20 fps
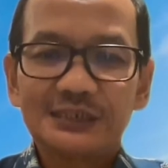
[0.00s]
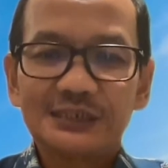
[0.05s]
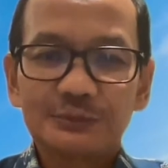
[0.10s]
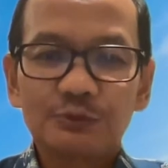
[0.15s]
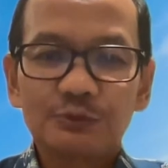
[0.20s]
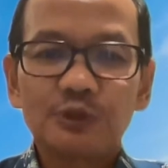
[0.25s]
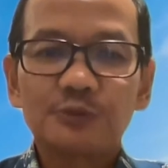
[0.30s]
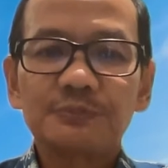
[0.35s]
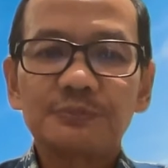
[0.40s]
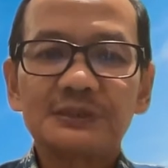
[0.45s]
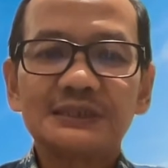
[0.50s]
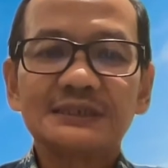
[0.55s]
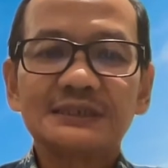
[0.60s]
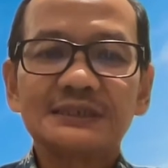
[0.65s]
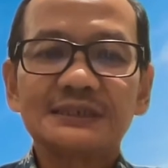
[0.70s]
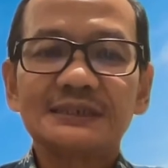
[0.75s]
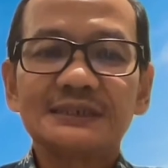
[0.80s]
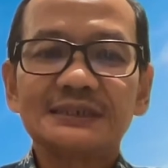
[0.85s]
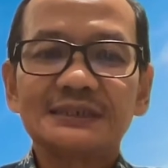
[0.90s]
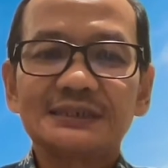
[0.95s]
Explore
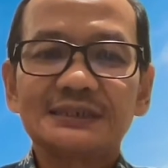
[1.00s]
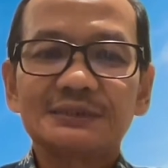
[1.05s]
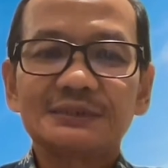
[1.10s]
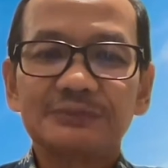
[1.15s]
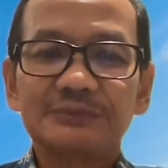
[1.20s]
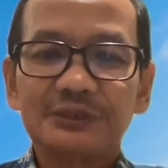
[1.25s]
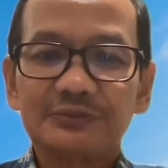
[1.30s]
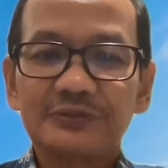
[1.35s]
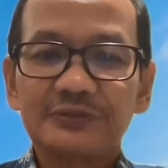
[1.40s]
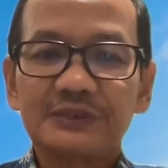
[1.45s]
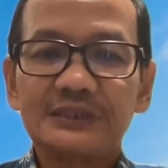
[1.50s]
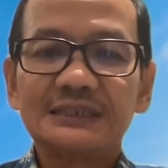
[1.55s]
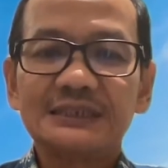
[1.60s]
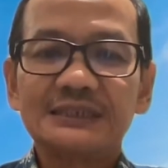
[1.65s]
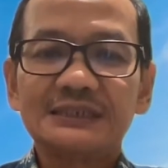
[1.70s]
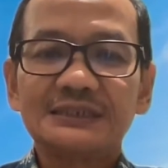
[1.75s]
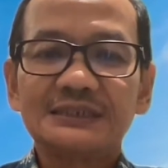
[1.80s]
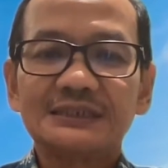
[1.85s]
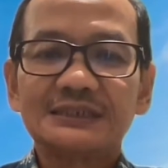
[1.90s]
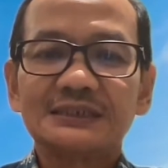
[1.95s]
places, make
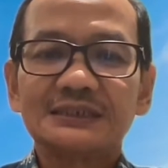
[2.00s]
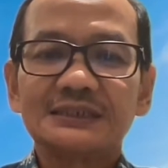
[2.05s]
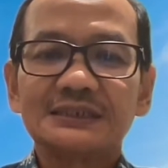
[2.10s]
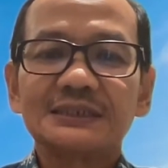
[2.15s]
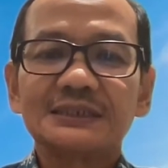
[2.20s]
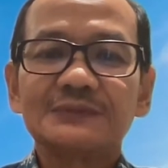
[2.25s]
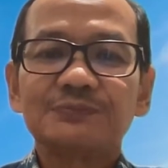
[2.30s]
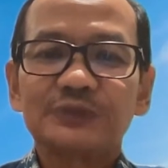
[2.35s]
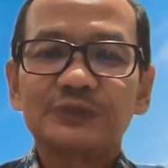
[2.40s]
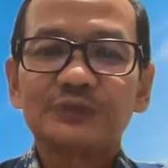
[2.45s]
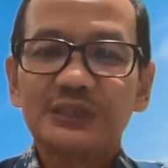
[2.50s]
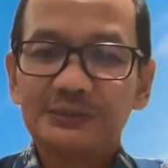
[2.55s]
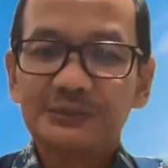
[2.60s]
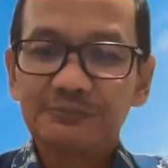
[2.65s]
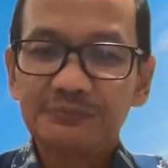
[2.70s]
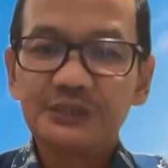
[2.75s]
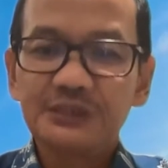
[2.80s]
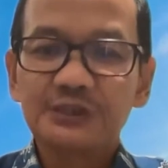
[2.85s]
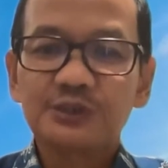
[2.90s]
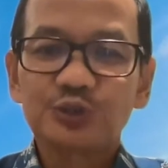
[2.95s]
friends,
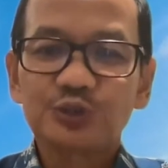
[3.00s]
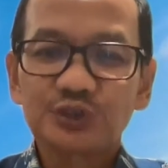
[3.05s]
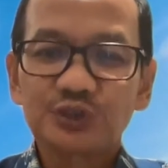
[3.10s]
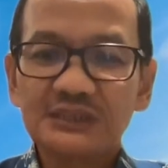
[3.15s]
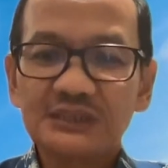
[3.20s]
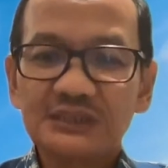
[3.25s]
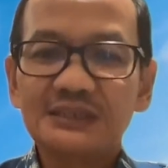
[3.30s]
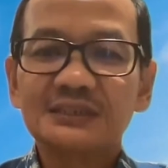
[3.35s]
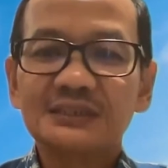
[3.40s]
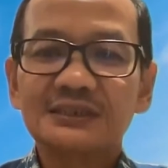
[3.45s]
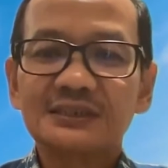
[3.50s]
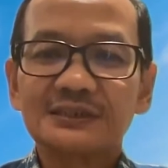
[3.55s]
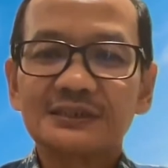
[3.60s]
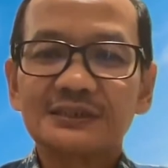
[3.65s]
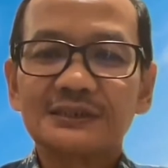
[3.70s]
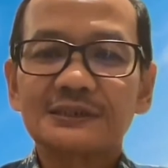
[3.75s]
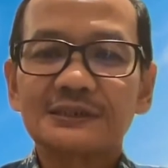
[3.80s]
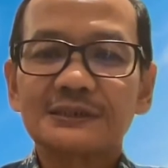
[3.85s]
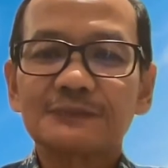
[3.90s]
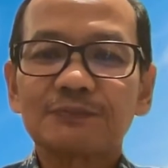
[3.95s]
and be a good
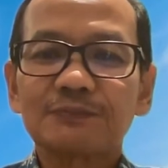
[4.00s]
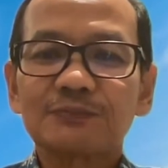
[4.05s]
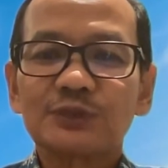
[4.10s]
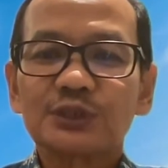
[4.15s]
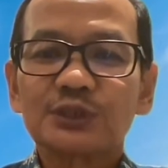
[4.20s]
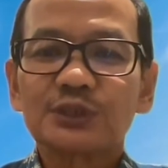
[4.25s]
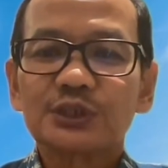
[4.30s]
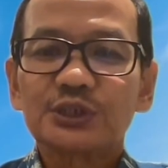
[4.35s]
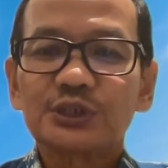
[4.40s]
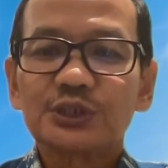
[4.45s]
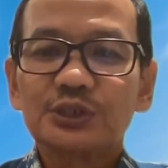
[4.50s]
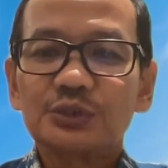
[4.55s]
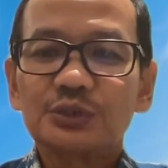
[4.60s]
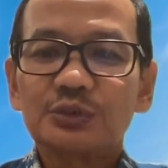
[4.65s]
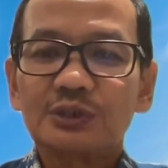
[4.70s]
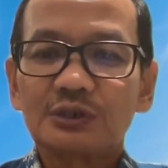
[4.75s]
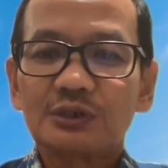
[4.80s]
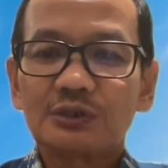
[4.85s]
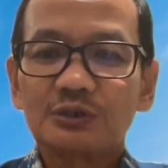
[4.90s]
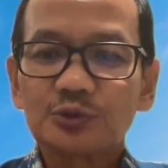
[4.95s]
citizen.
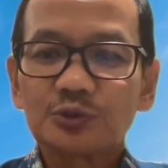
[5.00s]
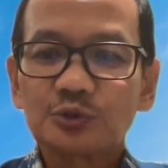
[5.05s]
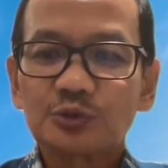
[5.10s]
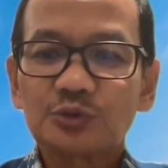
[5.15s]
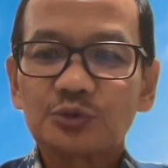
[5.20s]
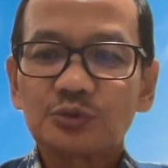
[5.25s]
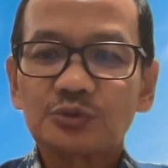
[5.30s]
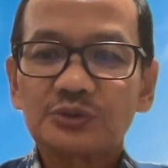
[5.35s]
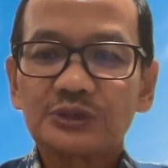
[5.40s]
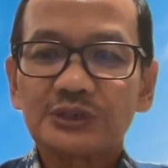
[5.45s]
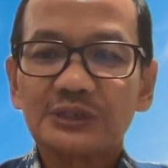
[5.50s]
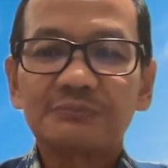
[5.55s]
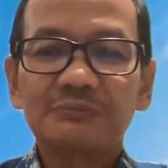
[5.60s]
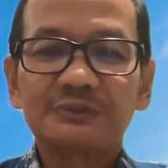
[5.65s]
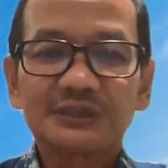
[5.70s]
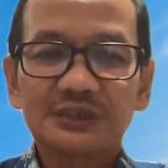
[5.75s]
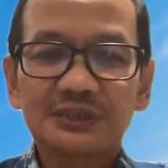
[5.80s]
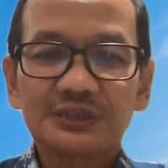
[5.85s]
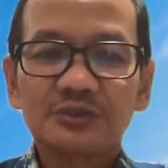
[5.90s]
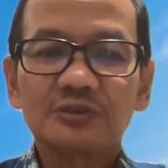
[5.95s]
You are also the
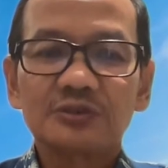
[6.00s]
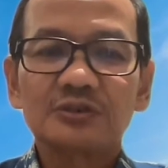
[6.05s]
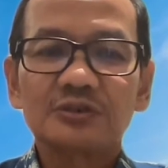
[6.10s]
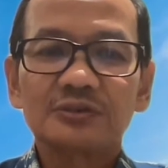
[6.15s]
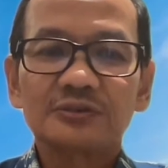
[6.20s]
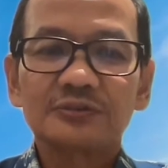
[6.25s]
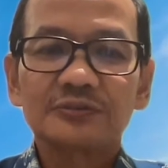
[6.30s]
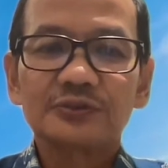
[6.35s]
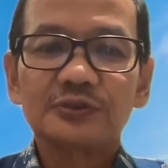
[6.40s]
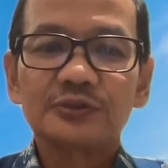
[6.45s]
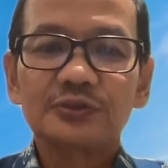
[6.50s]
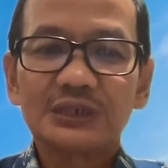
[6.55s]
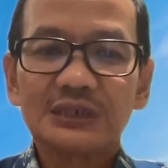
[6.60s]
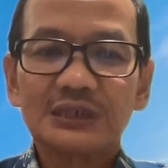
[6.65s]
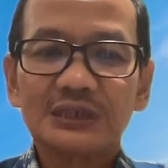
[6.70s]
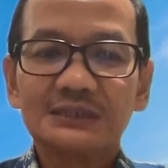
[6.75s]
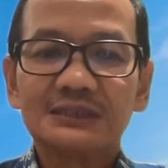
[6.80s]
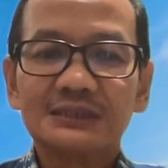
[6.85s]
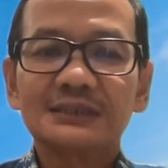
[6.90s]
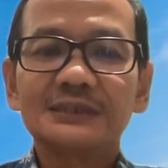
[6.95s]
ambassador of your
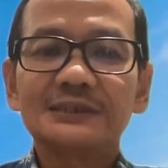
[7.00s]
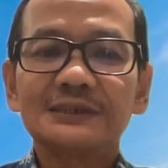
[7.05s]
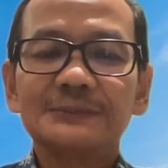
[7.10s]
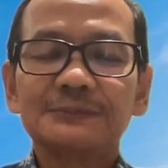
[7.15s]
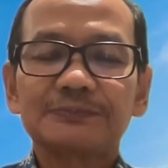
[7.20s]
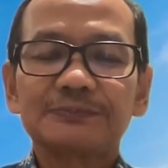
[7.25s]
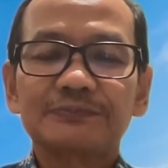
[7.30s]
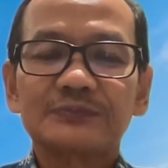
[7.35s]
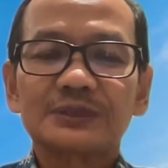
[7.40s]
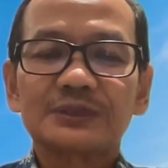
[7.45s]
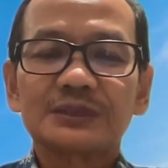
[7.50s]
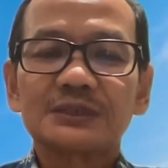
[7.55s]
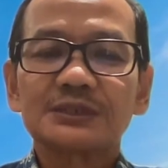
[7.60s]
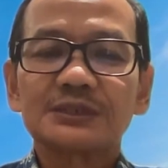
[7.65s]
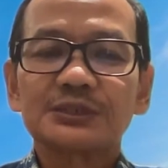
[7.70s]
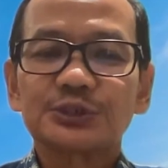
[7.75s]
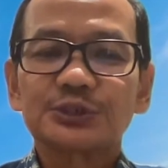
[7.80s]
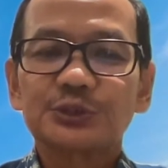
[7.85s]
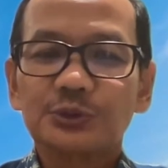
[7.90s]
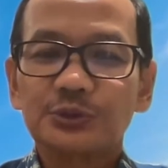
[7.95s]
country.
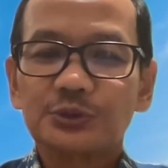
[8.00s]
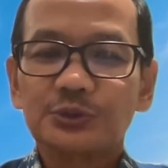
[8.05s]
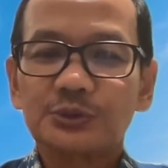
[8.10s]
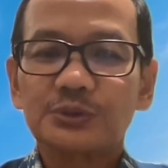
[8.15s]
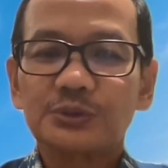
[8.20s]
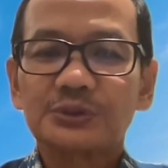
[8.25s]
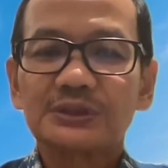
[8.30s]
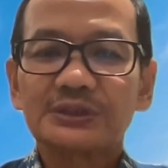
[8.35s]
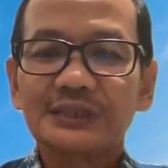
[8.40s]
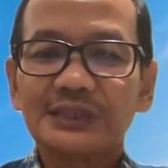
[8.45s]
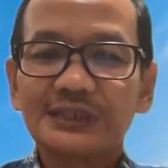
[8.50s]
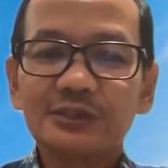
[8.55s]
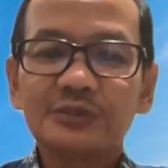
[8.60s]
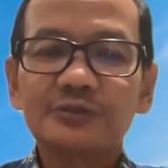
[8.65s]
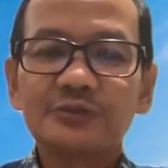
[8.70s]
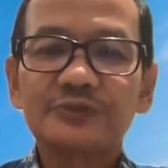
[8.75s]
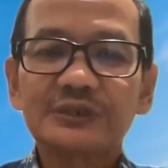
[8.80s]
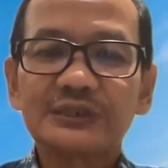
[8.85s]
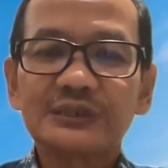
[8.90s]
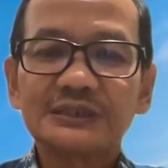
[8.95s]
So tell
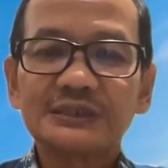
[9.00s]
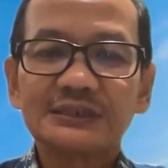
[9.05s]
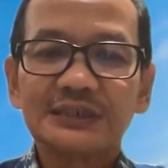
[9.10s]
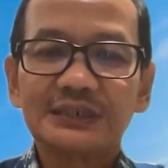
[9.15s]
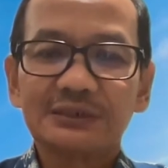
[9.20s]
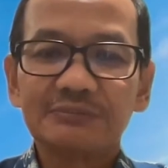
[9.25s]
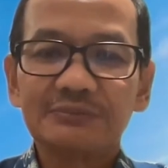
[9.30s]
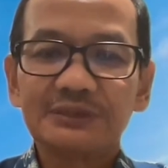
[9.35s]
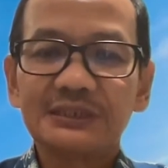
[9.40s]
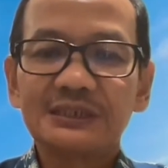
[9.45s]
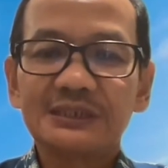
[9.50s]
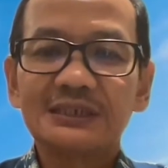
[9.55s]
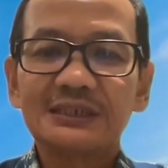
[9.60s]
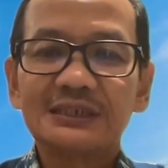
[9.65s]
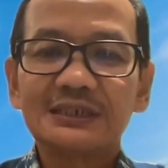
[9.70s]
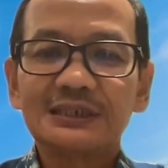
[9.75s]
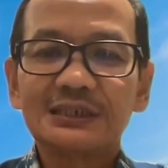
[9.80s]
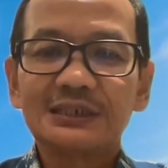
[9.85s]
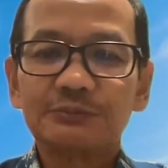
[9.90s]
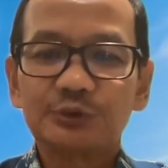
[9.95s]
your friends in
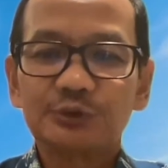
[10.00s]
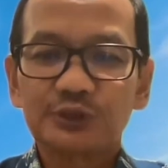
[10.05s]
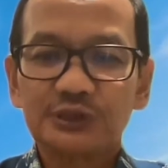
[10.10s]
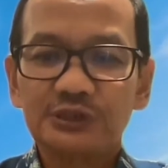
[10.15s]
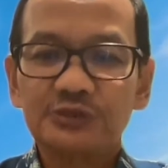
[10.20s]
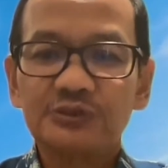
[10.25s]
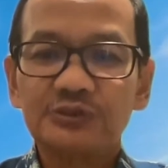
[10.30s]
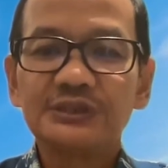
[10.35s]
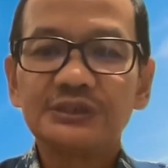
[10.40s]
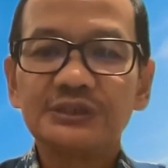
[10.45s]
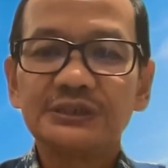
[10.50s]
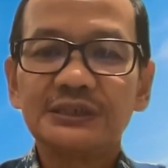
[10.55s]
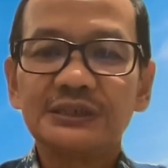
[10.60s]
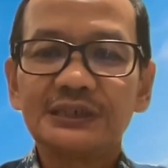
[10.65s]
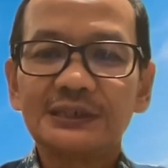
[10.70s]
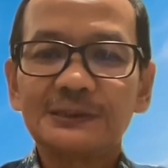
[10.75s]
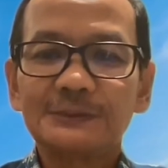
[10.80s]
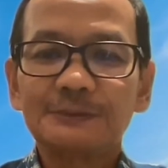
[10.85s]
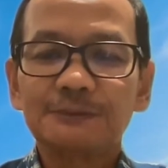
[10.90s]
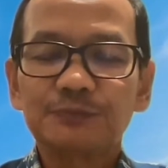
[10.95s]
America about
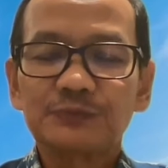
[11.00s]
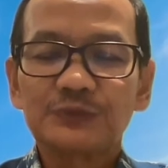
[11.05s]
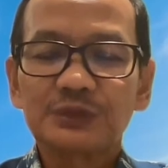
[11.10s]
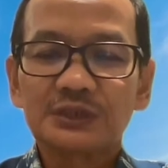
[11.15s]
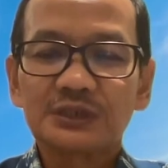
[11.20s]
Indonesia,